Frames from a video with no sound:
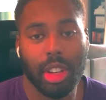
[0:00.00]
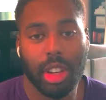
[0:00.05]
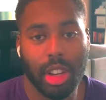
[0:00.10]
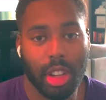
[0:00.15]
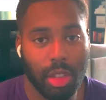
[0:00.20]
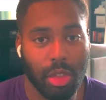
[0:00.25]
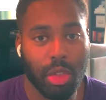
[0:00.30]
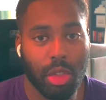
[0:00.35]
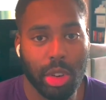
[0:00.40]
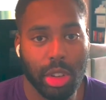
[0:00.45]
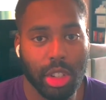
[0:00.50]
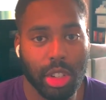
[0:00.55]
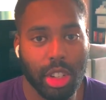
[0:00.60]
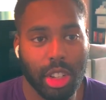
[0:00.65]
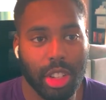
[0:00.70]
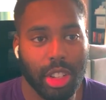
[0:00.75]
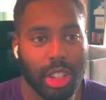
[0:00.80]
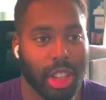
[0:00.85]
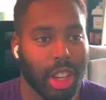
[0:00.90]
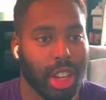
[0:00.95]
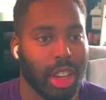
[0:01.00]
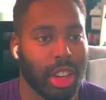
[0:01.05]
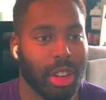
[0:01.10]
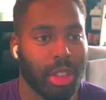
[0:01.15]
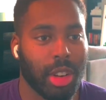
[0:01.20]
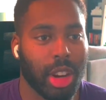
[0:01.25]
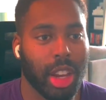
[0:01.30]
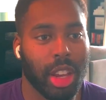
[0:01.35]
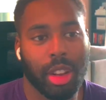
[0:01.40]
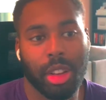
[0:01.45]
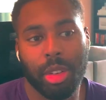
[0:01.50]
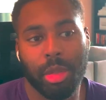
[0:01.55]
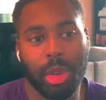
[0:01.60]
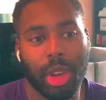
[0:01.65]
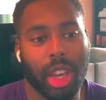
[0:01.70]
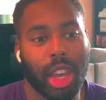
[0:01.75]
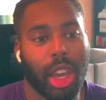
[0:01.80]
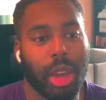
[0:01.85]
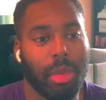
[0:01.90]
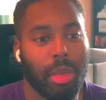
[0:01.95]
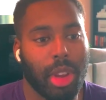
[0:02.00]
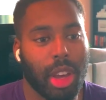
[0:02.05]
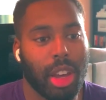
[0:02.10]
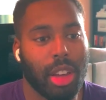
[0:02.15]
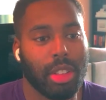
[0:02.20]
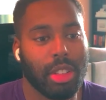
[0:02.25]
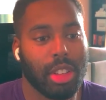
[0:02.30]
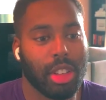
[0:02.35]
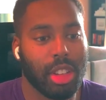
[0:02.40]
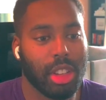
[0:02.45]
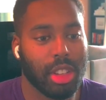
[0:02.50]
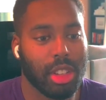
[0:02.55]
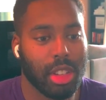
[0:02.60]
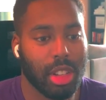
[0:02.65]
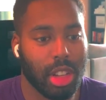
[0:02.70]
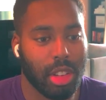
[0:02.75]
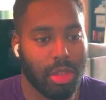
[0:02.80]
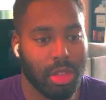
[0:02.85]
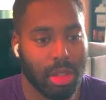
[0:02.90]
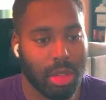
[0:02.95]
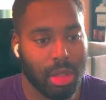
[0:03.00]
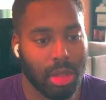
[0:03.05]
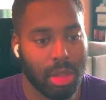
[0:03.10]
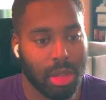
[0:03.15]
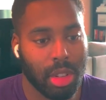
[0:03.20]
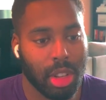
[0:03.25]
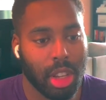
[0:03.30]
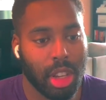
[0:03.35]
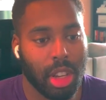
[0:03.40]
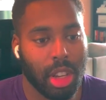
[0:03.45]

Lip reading: unfortunately, right? We came down to this level,